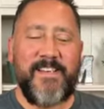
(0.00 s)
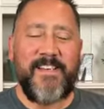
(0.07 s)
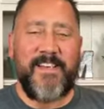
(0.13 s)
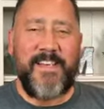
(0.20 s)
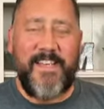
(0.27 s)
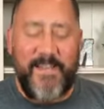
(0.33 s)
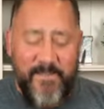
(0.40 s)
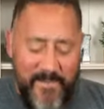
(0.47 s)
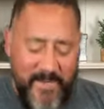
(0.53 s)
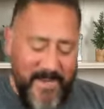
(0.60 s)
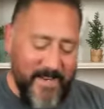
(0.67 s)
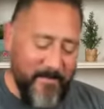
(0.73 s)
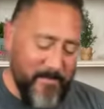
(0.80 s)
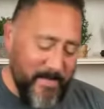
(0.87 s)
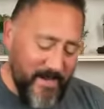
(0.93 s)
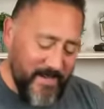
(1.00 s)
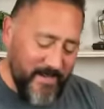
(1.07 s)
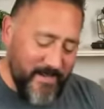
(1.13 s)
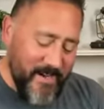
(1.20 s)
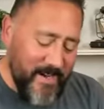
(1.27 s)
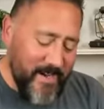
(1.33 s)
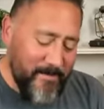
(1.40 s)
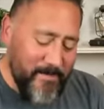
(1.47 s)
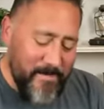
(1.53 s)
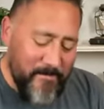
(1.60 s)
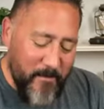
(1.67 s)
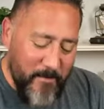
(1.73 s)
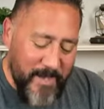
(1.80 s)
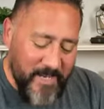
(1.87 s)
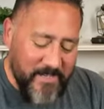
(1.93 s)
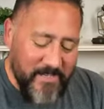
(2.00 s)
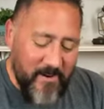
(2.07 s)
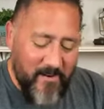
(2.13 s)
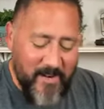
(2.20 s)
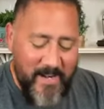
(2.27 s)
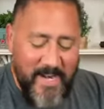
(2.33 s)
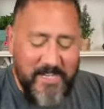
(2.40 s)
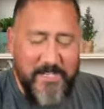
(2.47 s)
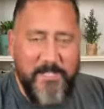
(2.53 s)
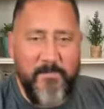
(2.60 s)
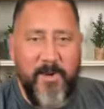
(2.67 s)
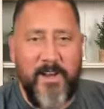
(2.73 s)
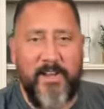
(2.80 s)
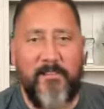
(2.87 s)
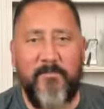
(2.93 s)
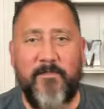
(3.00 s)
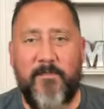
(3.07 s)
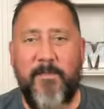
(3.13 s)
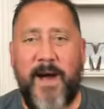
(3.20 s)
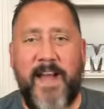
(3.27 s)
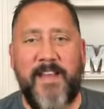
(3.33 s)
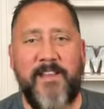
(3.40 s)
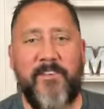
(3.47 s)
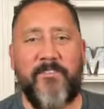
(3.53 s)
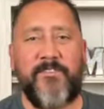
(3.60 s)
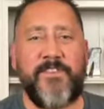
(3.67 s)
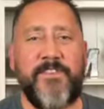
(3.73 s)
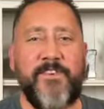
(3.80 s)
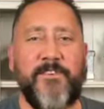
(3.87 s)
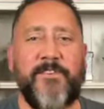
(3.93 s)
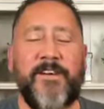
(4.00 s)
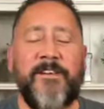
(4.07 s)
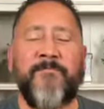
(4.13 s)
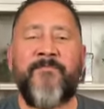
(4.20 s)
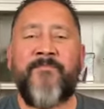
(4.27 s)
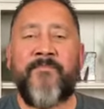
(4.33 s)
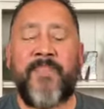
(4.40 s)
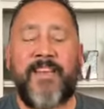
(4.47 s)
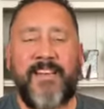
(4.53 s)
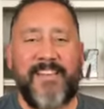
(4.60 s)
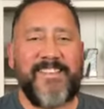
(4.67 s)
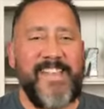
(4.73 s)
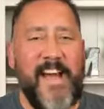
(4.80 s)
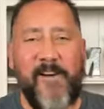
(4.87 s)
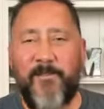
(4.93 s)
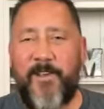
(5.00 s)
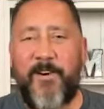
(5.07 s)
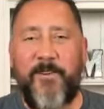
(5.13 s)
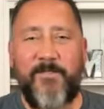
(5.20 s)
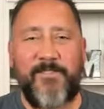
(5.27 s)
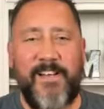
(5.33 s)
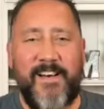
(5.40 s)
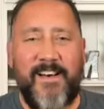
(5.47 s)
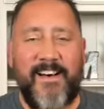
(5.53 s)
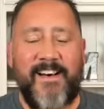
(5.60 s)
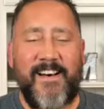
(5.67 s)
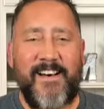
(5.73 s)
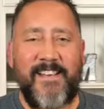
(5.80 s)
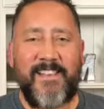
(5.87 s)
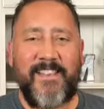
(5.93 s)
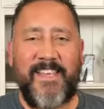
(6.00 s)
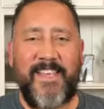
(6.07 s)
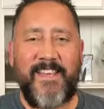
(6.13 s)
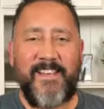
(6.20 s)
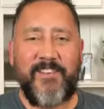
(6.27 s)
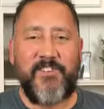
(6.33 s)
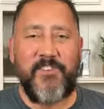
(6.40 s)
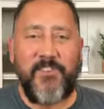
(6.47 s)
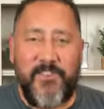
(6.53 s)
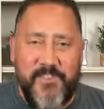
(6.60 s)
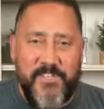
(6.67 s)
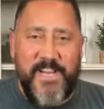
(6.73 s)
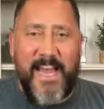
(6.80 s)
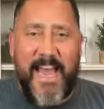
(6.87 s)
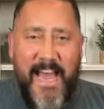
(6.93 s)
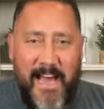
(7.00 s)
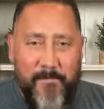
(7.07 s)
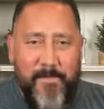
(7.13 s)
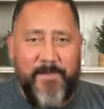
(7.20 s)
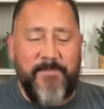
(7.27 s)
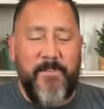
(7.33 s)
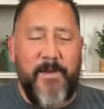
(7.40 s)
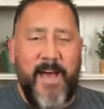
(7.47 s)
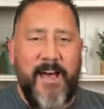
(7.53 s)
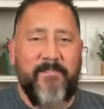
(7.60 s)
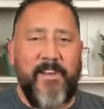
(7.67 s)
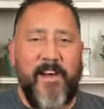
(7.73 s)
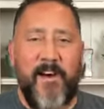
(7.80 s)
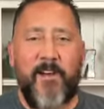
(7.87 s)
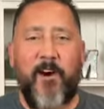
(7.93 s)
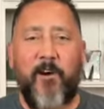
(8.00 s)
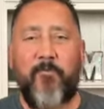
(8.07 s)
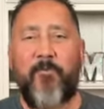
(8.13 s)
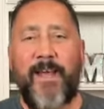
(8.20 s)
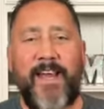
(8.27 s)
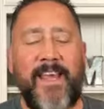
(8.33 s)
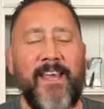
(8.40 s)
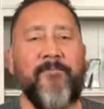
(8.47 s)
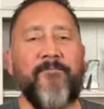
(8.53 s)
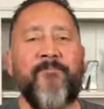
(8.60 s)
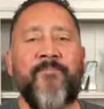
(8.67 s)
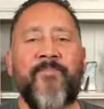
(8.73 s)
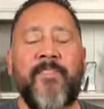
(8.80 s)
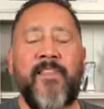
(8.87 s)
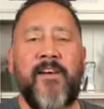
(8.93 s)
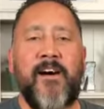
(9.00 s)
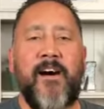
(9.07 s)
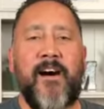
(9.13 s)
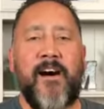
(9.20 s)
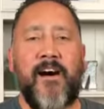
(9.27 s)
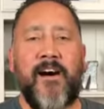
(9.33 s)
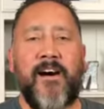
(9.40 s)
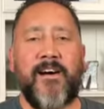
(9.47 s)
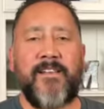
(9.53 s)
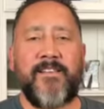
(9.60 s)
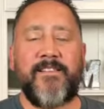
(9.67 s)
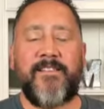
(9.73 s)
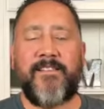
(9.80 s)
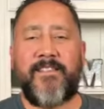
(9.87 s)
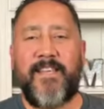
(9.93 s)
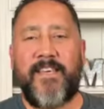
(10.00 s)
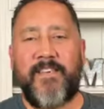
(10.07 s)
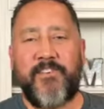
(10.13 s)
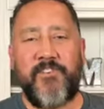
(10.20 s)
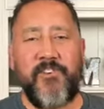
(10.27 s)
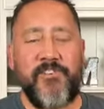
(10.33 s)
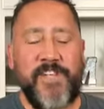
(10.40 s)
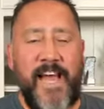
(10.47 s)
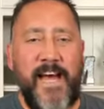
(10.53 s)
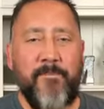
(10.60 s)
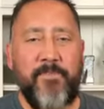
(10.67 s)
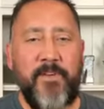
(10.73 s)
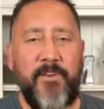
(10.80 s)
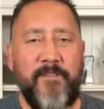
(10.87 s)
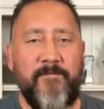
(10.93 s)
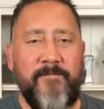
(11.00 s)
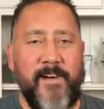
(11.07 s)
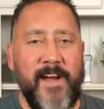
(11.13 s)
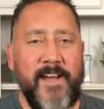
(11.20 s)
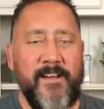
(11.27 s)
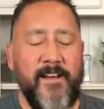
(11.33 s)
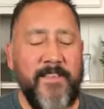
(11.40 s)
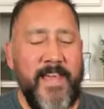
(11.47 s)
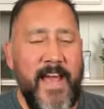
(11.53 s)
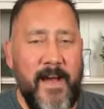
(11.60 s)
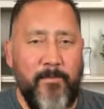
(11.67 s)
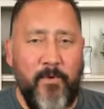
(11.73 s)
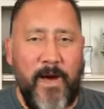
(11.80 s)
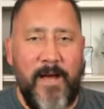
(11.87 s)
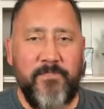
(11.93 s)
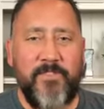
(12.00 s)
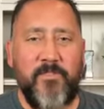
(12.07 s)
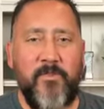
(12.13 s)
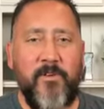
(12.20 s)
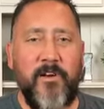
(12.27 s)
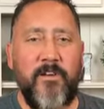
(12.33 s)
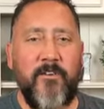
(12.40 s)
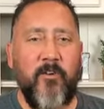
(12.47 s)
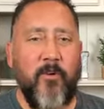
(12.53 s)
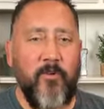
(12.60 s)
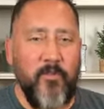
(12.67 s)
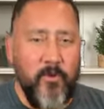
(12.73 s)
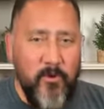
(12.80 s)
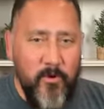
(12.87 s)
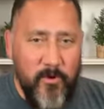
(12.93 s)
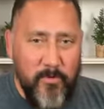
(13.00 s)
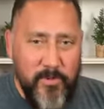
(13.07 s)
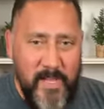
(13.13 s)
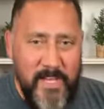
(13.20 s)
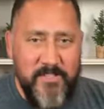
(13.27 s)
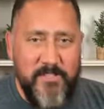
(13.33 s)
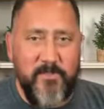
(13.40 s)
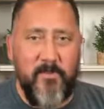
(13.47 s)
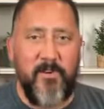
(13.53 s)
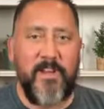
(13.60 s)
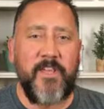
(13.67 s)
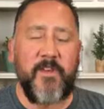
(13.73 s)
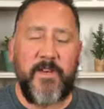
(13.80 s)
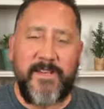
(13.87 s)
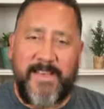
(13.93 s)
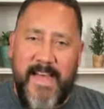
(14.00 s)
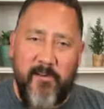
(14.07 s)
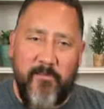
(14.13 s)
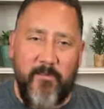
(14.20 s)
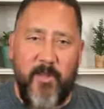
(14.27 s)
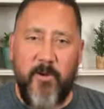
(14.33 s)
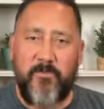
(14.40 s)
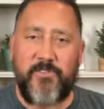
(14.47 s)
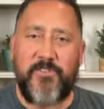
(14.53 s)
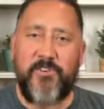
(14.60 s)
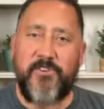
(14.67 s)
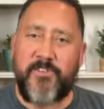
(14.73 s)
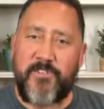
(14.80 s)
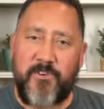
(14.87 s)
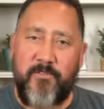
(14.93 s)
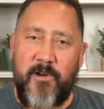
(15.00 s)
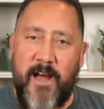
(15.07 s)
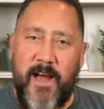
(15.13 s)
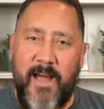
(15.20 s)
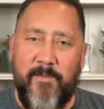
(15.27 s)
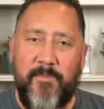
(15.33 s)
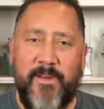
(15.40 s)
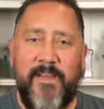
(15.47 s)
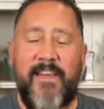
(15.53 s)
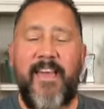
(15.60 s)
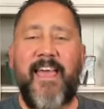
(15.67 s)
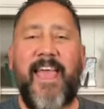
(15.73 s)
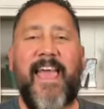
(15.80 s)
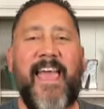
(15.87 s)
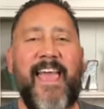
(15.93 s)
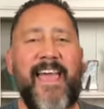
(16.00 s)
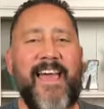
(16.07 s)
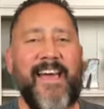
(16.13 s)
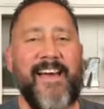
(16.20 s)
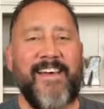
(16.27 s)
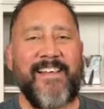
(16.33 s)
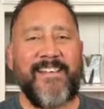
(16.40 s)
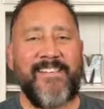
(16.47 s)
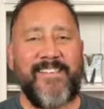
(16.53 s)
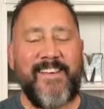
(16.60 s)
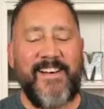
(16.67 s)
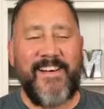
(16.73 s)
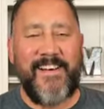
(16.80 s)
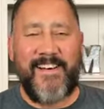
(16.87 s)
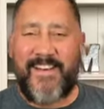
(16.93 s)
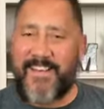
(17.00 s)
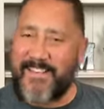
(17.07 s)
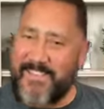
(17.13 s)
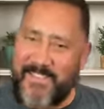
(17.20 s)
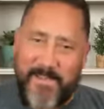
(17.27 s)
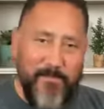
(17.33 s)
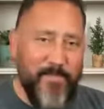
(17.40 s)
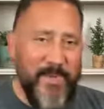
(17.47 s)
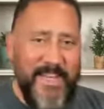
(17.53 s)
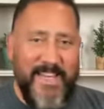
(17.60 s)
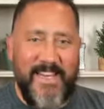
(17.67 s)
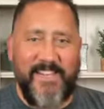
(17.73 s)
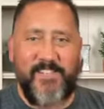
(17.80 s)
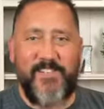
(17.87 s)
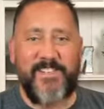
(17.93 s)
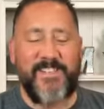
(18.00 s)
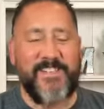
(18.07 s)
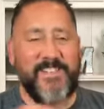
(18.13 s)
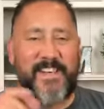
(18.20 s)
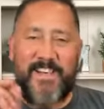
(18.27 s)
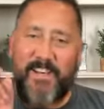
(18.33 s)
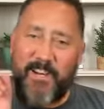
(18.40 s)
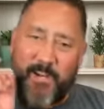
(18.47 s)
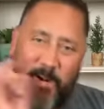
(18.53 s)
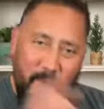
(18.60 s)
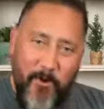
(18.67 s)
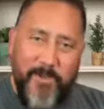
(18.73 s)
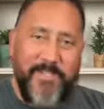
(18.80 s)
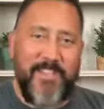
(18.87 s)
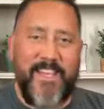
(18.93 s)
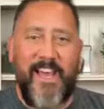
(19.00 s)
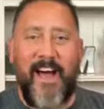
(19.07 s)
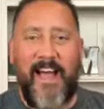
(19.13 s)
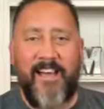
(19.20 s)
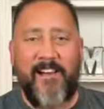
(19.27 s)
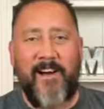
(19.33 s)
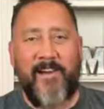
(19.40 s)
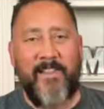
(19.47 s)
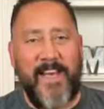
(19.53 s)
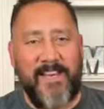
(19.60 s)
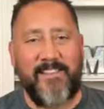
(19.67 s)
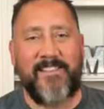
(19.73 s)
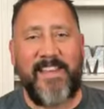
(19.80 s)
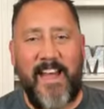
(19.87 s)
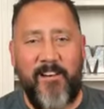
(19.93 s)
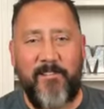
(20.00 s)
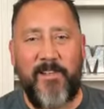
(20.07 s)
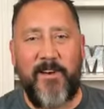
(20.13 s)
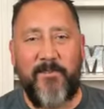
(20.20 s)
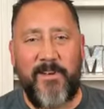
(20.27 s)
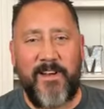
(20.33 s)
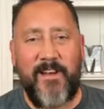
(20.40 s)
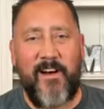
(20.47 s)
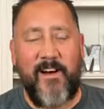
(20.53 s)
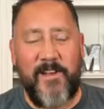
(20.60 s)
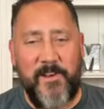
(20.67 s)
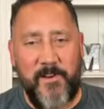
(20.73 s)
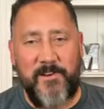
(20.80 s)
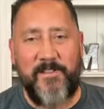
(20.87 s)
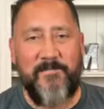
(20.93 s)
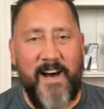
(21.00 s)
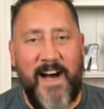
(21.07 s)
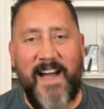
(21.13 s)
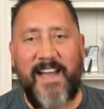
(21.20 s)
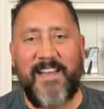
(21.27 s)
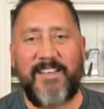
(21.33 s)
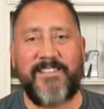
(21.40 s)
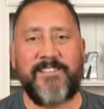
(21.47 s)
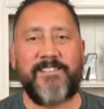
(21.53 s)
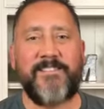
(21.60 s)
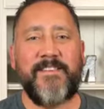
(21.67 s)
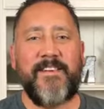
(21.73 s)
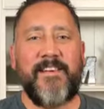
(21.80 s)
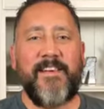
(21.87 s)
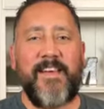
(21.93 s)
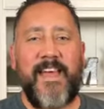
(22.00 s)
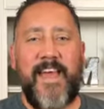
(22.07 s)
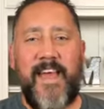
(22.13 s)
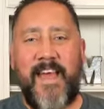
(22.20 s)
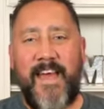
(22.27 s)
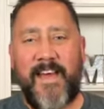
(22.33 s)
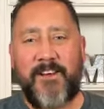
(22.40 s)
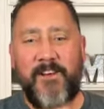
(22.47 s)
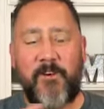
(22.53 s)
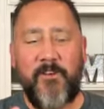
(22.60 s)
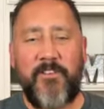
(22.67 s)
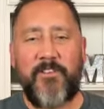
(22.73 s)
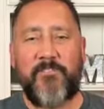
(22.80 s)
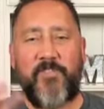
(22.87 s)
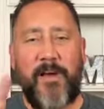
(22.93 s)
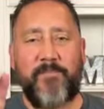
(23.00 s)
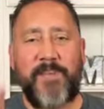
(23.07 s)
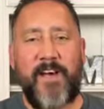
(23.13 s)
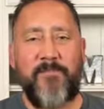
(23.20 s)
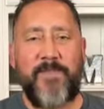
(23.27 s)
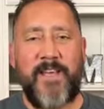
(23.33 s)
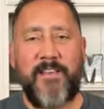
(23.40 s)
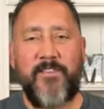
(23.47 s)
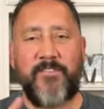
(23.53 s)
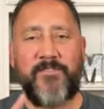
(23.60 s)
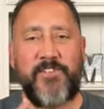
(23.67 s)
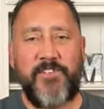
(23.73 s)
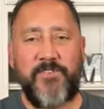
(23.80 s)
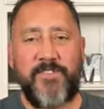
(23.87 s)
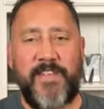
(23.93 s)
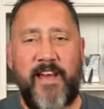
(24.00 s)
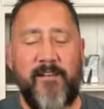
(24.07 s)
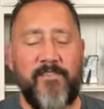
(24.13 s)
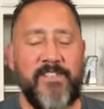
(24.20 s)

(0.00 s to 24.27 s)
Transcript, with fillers: evening. But uh, before we get started, I just want to remind you to download uh, the church app if you have not already. Uh, the church app you can find on the Apple App Store or the Google Play Store. You could download Church Scribe and uh, simply just go to the icon that's downloaded on your device and go to the drop down menu, choose Calvary